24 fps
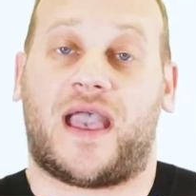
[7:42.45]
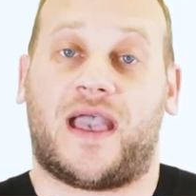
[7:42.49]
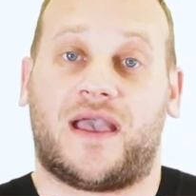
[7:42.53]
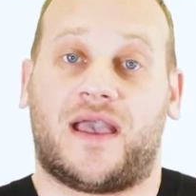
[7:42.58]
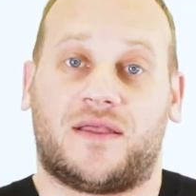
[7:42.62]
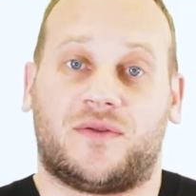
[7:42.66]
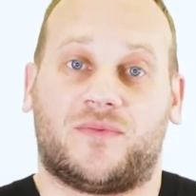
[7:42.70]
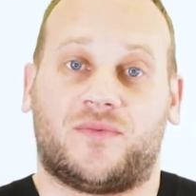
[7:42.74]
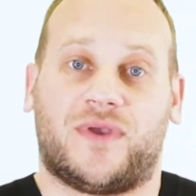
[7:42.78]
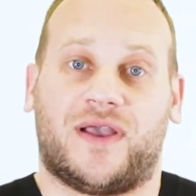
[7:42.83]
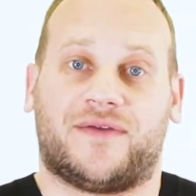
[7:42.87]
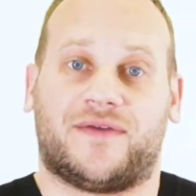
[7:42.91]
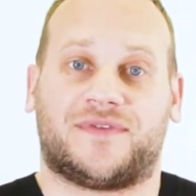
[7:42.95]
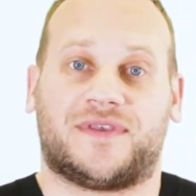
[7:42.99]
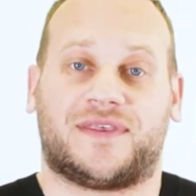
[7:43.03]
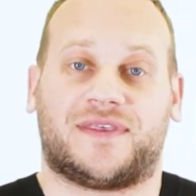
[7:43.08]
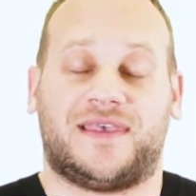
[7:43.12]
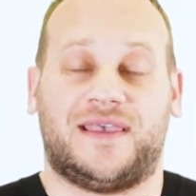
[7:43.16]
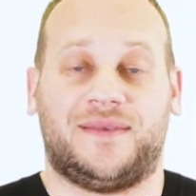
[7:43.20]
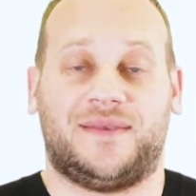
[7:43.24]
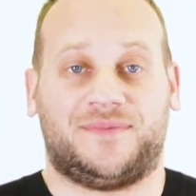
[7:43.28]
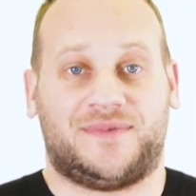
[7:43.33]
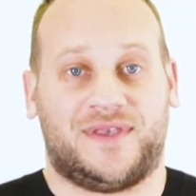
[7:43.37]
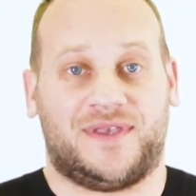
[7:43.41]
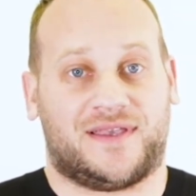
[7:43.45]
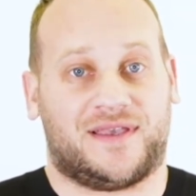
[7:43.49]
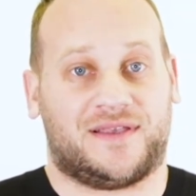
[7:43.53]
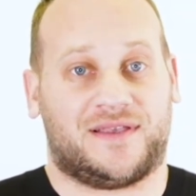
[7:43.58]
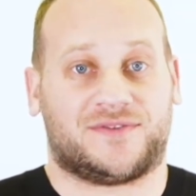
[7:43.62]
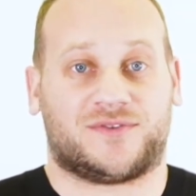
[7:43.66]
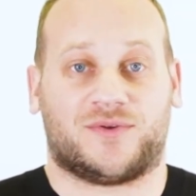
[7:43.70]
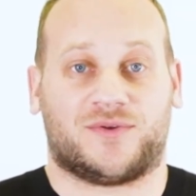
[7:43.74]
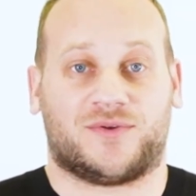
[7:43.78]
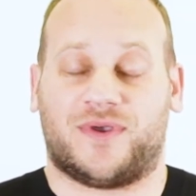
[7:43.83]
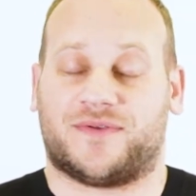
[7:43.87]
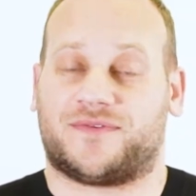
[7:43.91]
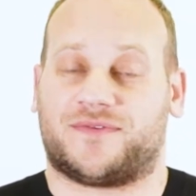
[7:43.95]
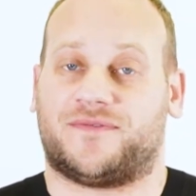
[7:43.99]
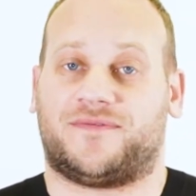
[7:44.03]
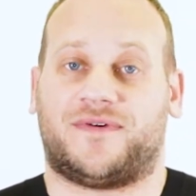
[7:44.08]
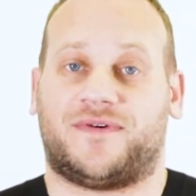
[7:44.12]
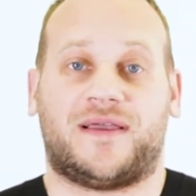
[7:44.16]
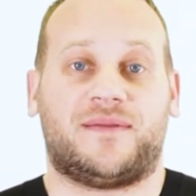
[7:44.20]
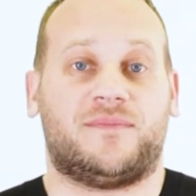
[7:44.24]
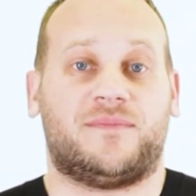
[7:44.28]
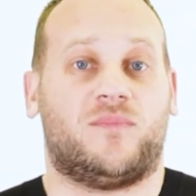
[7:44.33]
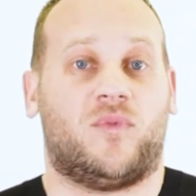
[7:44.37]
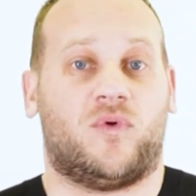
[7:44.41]
And we have to keep digging, so we have to
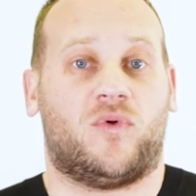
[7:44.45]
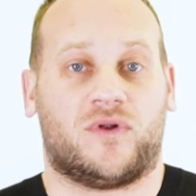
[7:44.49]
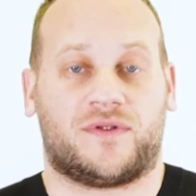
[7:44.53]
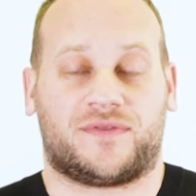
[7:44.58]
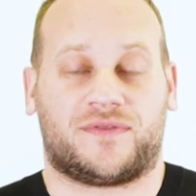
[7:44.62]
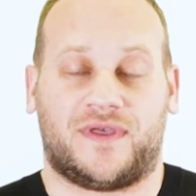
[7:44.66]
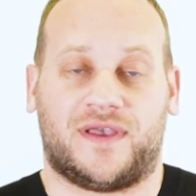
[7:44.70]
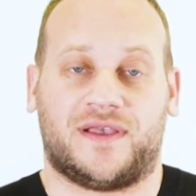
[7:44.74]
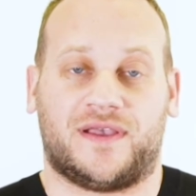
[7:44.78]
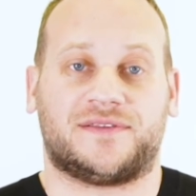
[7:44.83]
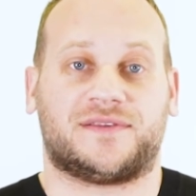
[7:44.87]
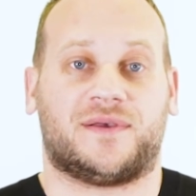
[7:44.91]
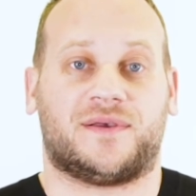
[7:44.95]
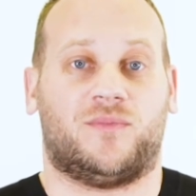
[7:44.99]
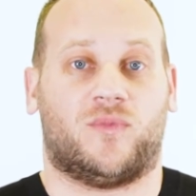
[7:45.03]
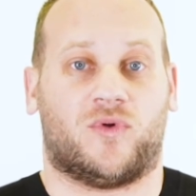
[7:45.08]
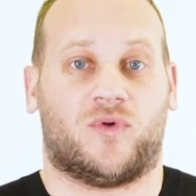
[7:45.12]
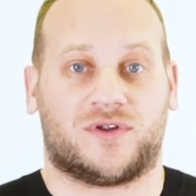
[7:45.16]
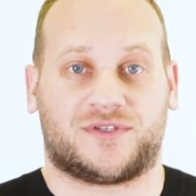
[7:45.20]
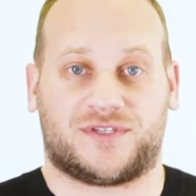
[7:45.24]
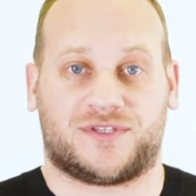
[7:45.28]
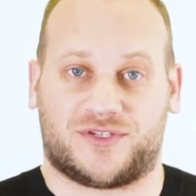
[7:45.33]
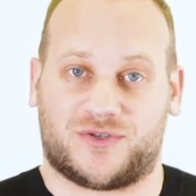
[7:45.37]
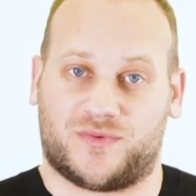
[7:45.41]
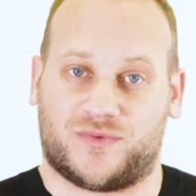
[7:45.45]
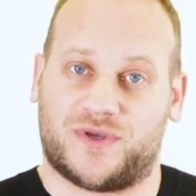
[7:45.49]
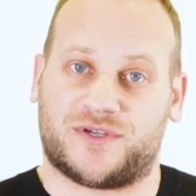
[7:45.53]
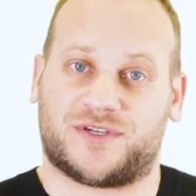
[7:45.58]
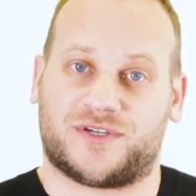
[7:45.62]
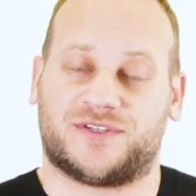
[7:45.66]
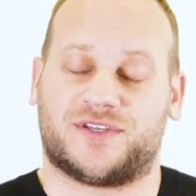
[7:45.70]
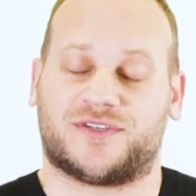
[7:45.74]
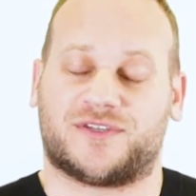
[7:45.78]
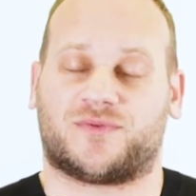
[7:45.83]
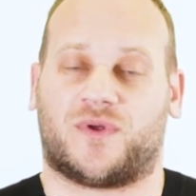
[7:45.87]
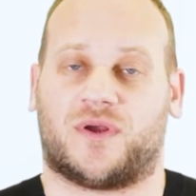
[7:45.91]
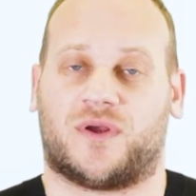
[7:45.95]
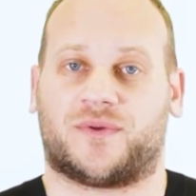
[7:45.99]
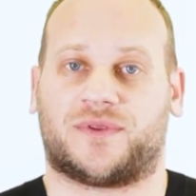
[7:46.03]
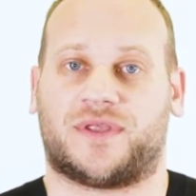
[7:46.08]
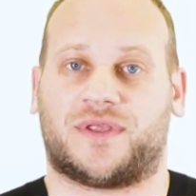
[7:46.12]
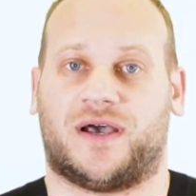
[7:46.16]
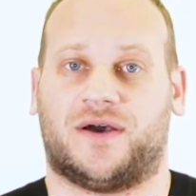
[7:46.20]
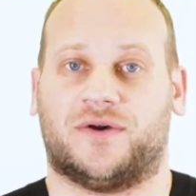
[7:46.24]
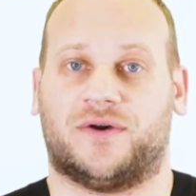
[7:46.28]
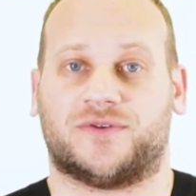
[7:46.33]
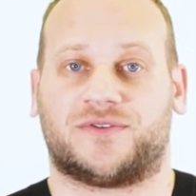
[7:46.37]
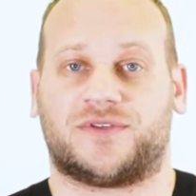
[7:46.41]
find more things and more situations that's wrong with the
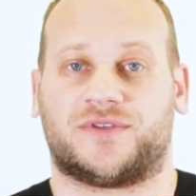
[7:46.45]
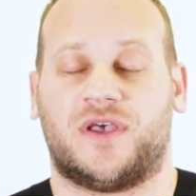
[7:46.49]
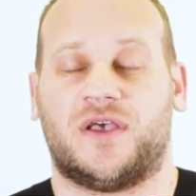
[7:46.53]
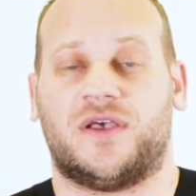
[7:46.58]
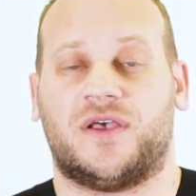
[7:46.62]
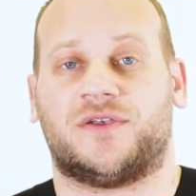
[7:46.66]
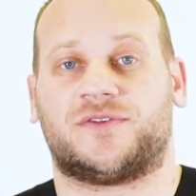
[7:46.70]
house